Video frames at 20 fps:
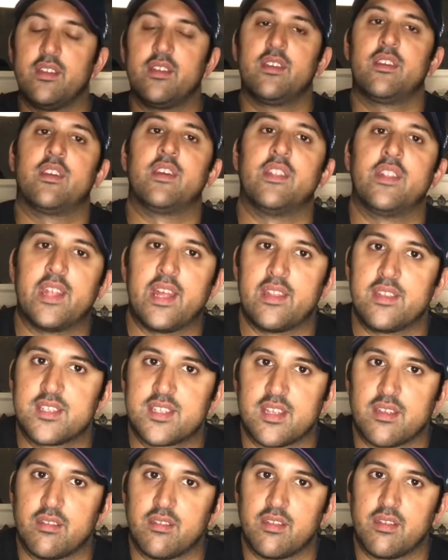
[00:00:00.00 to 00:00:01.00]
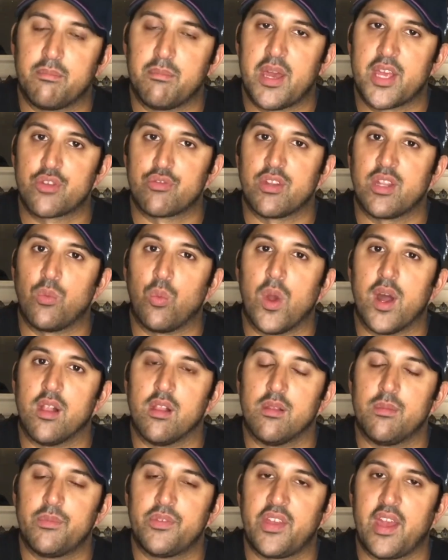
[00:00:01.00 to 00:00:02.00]
condensed and meshed really
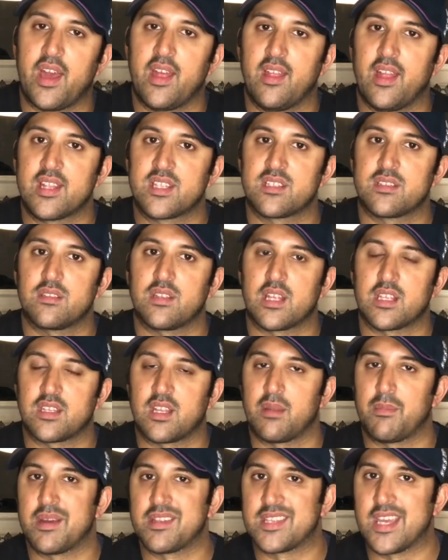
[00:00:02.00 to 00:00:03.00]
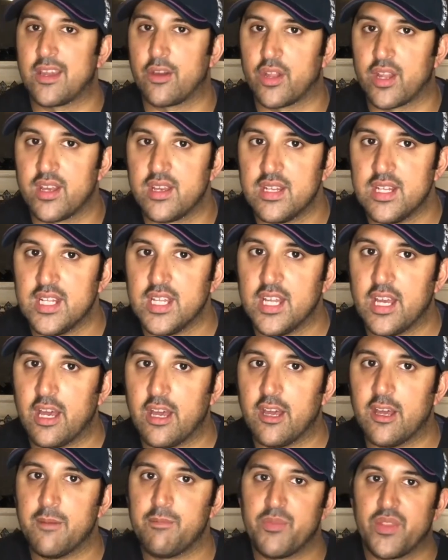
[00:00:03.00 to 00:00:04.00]
well. So yeah, that's kind of my take on
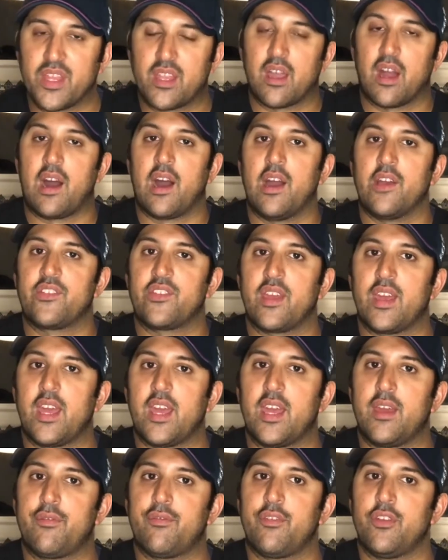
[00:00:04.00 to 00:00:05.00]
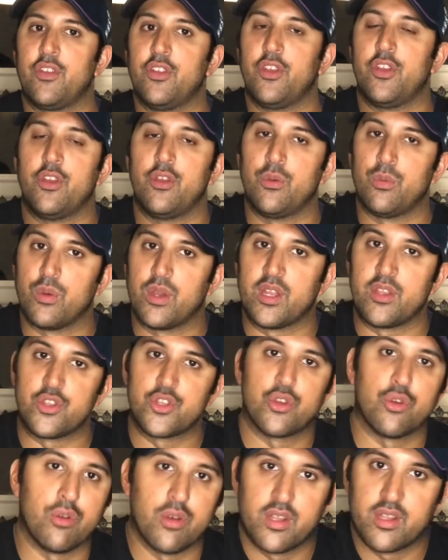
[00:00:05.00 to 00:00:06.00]
it. Guys, if you
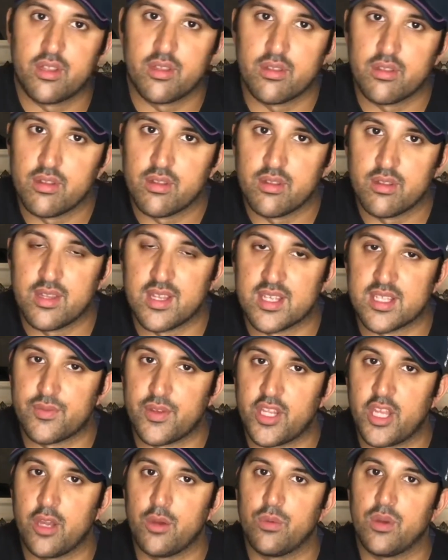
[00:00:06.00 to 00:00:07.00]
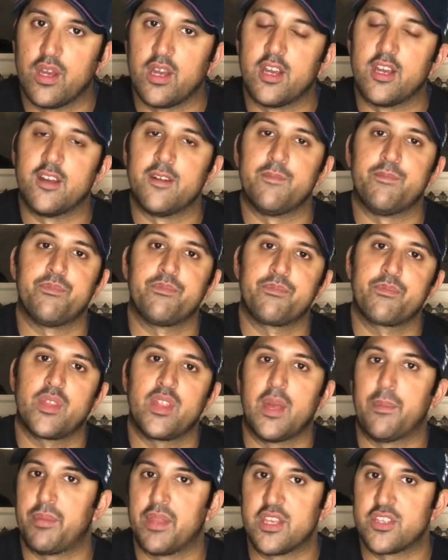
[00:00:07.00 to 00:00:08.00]
enjoyed this video,
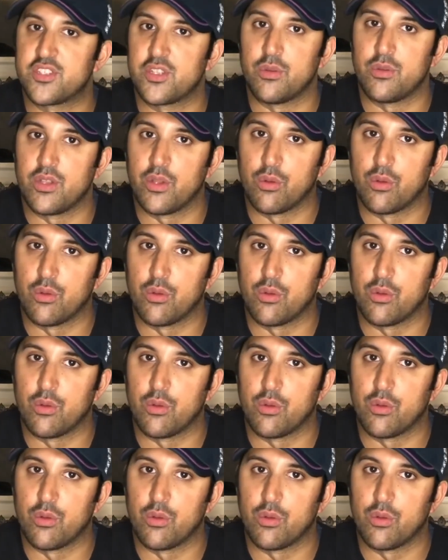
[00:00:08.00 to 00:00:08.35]
yeah, please do, you know,